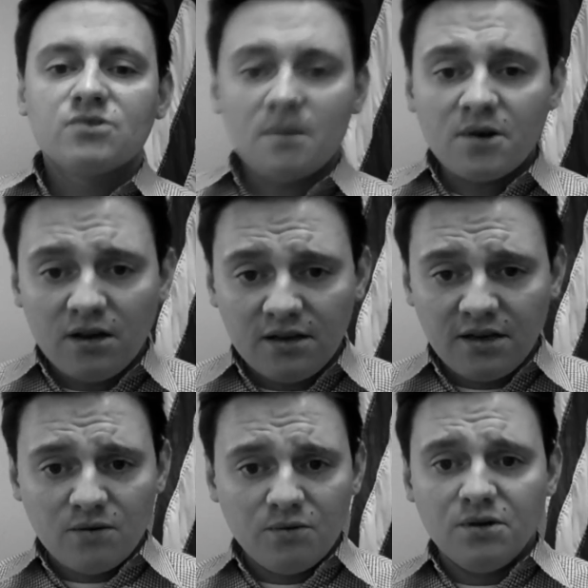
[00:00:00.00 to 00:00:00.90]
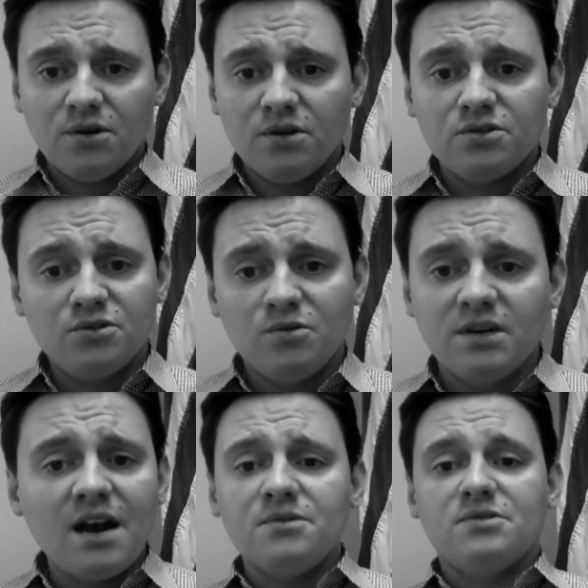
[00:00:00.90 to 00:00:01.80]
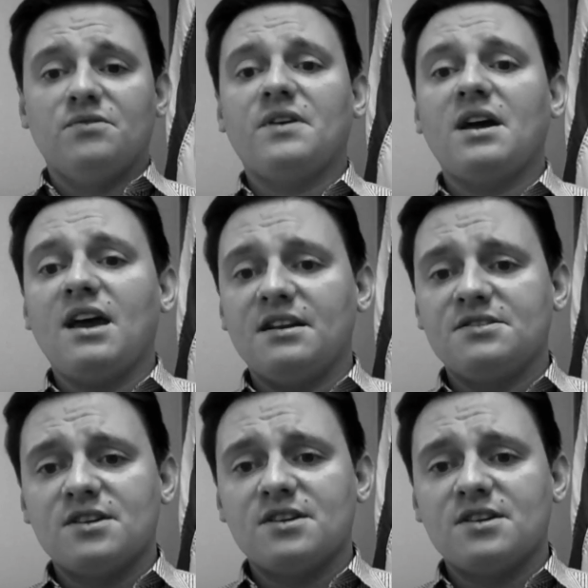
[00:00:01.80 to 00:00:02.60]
So I'm calling on Will Hurd to do what I would do if I had his